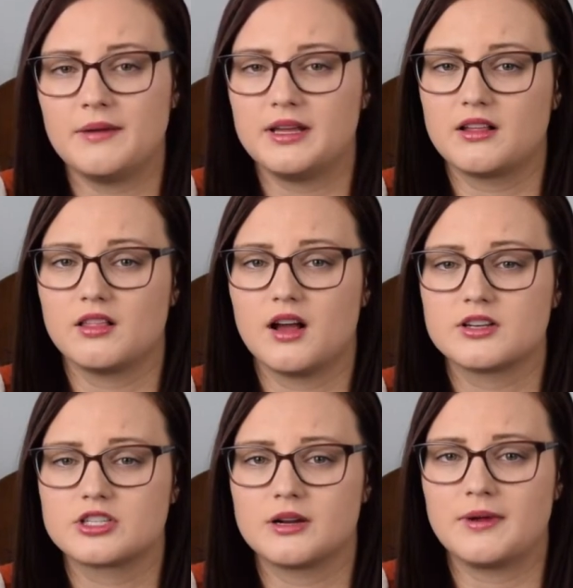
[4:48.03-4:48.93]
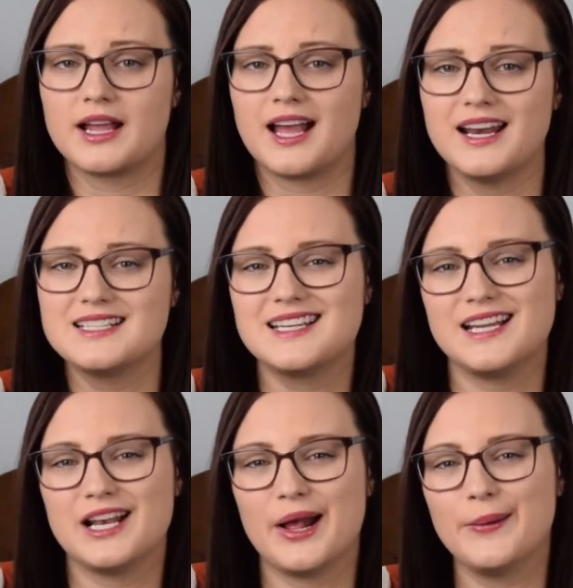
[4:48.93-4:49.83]
I mean, colostrum, I kind of
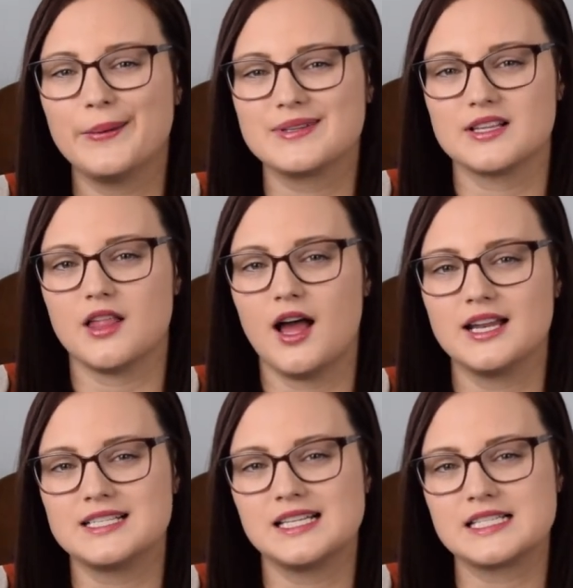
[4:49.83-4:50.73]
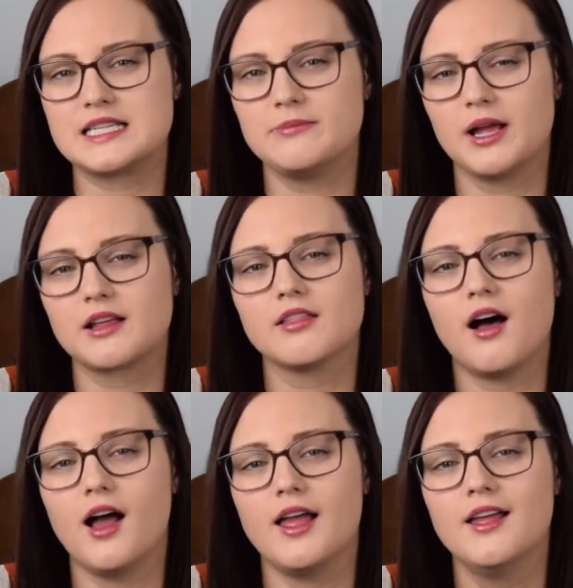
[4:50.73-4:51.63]
didn't know it was a lot. It didn't seem like a
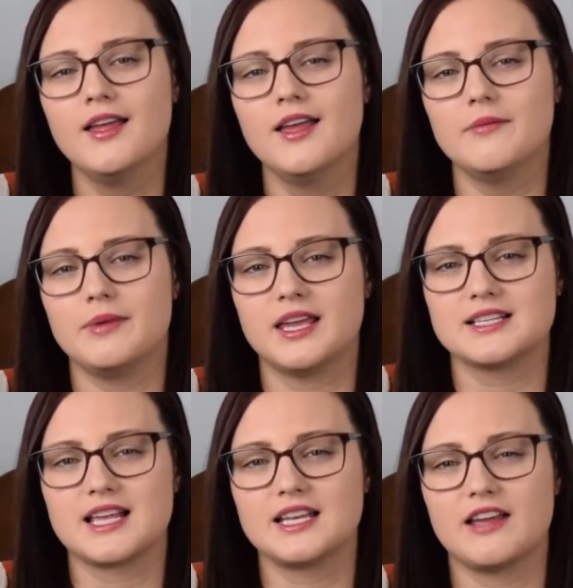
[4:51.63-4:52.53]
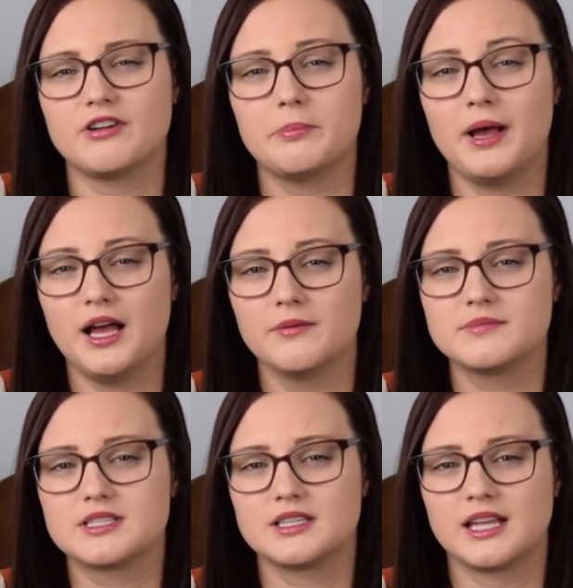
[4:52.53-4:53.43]
lot because I never
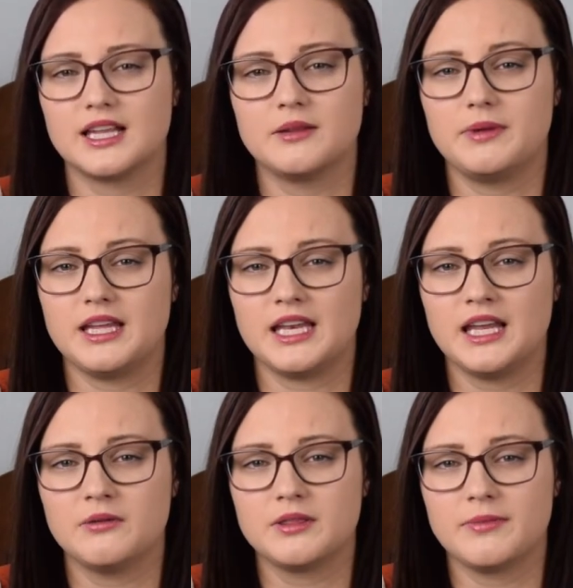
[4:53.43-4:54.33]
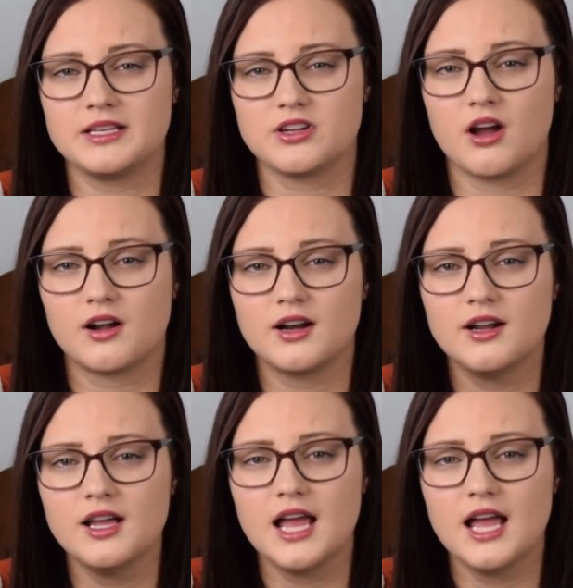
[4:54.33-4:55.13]
pumped like in the beginning with my daughter.